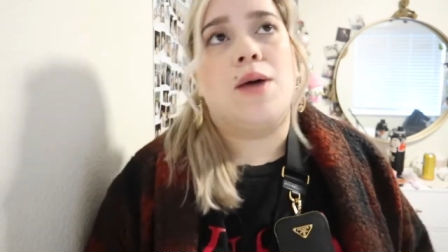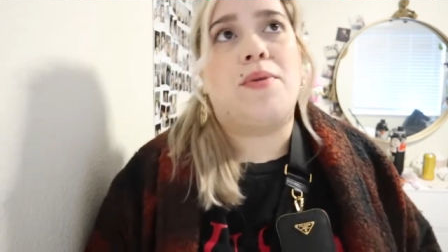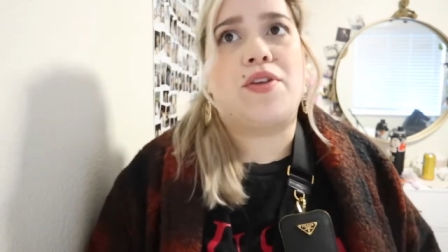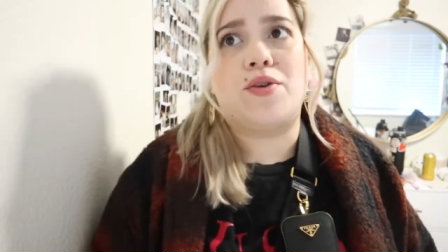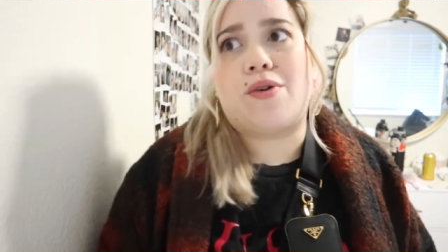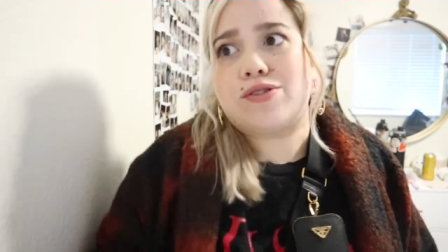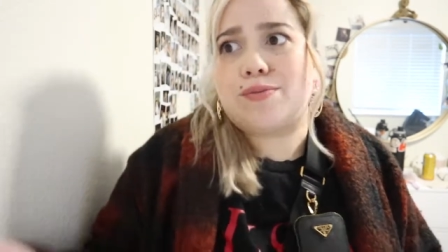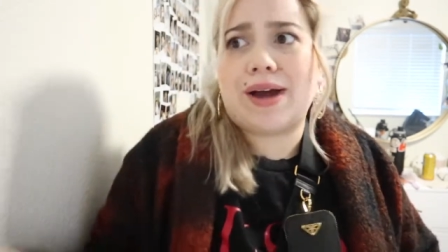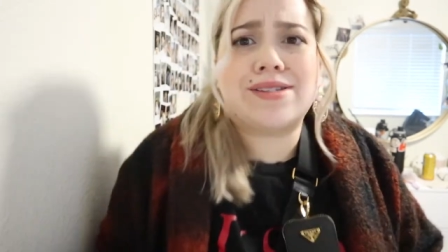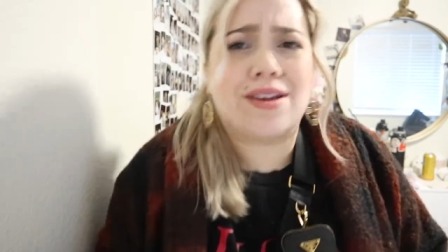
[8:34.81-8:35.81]
But then you also
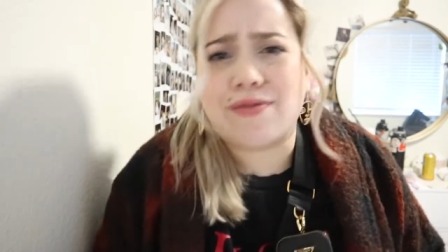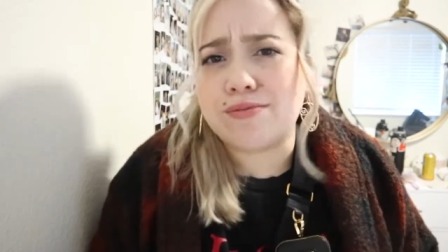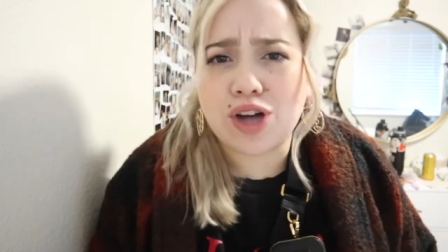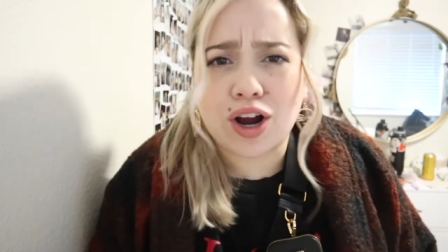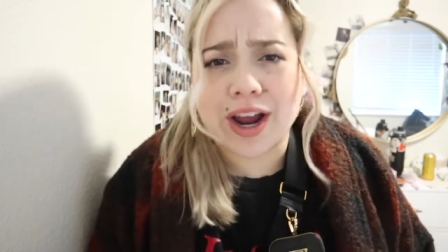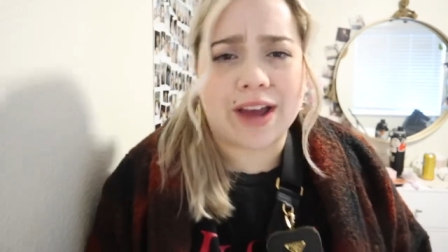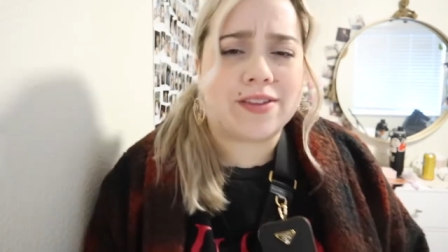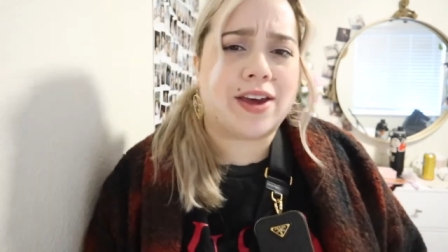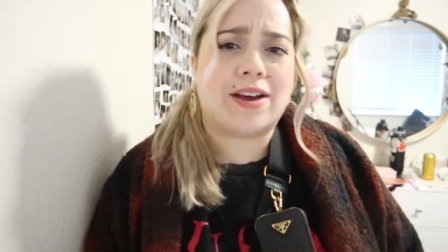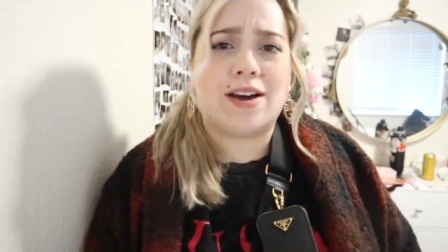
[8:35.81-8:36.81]
buy stuff from Target,
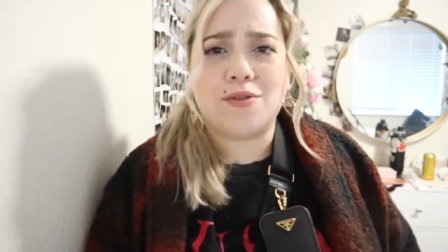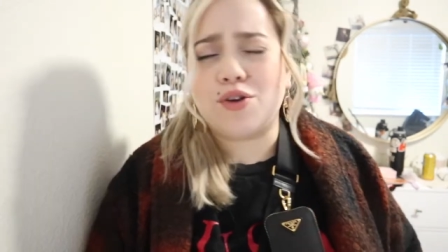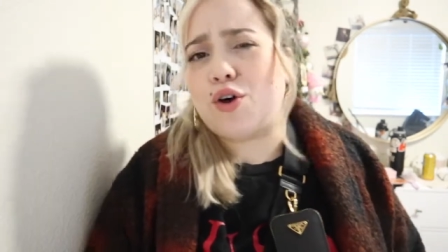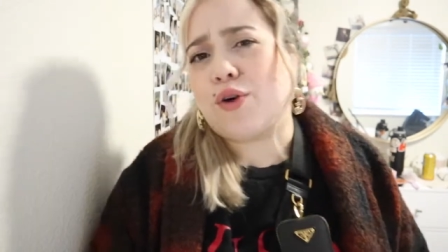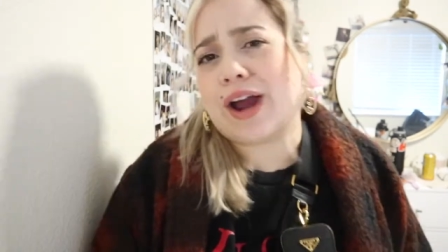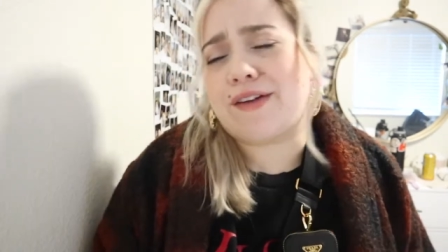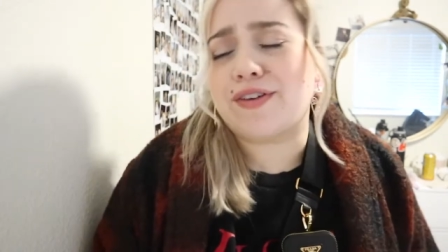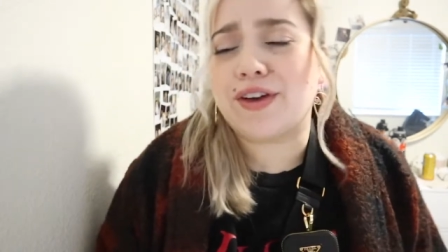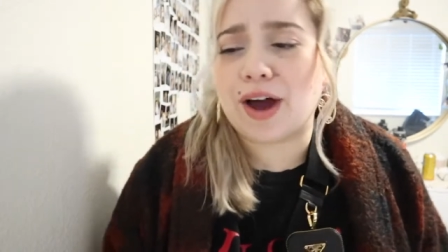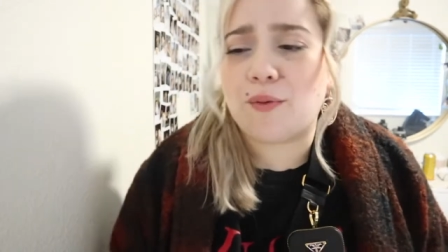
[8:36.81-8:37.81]
like, I don't know, like, I
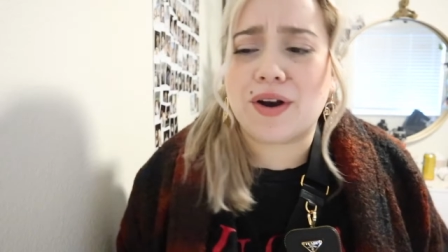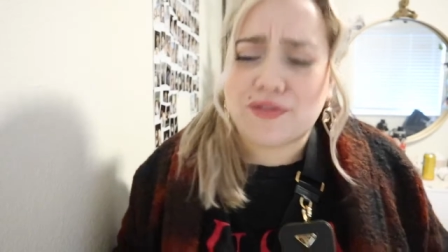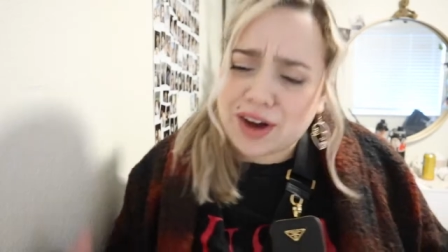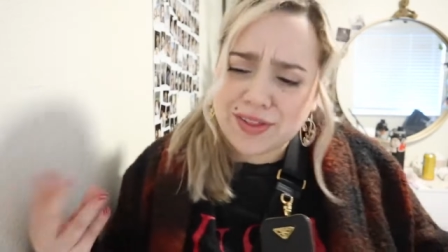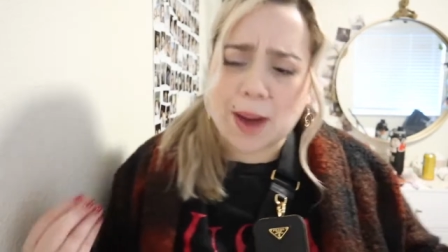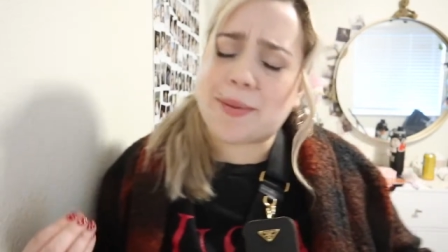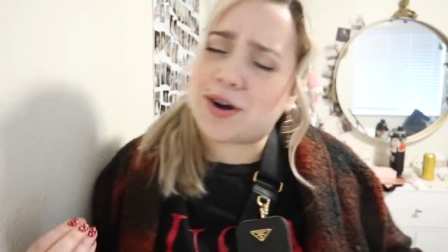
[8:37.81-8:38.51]
feel like I want to find that